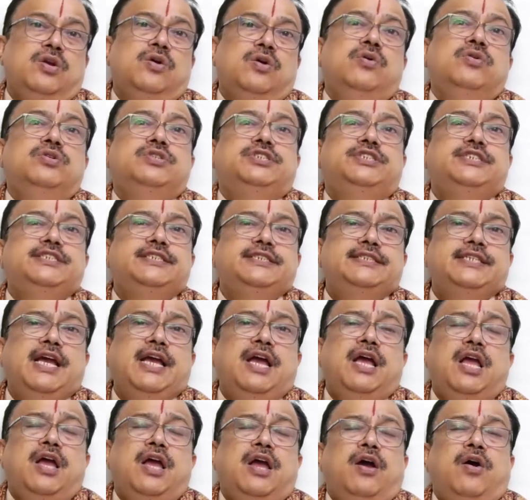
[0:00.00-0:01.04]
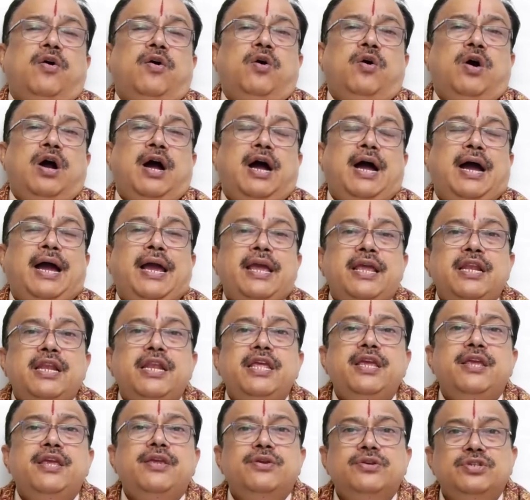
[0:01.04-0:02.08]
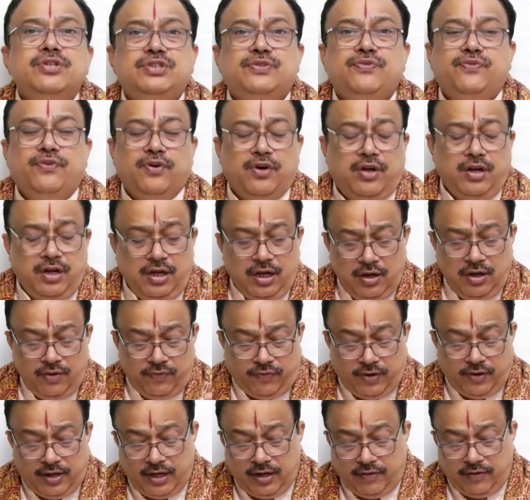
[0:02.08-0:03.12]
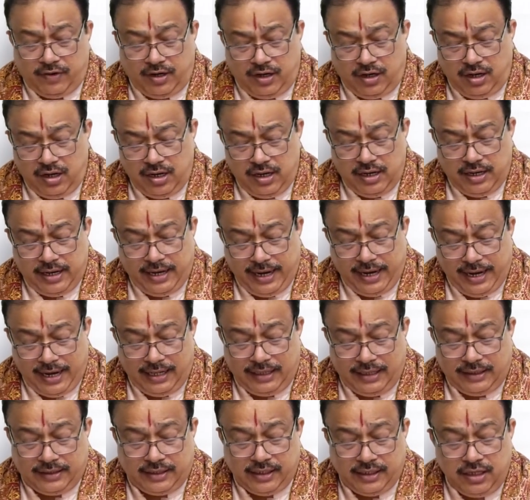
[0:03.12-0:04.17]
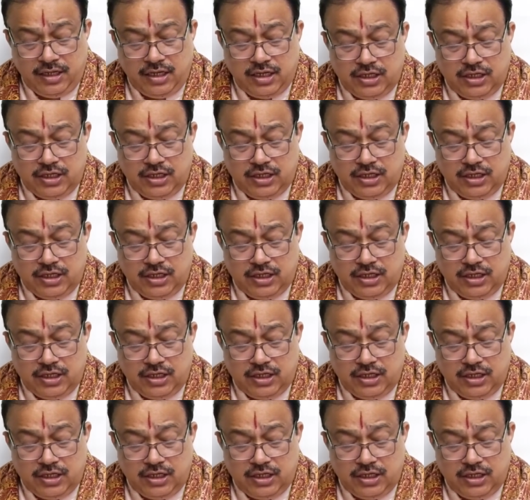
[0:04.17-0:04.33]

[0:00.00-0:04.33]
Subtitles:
which is highly useful for our health.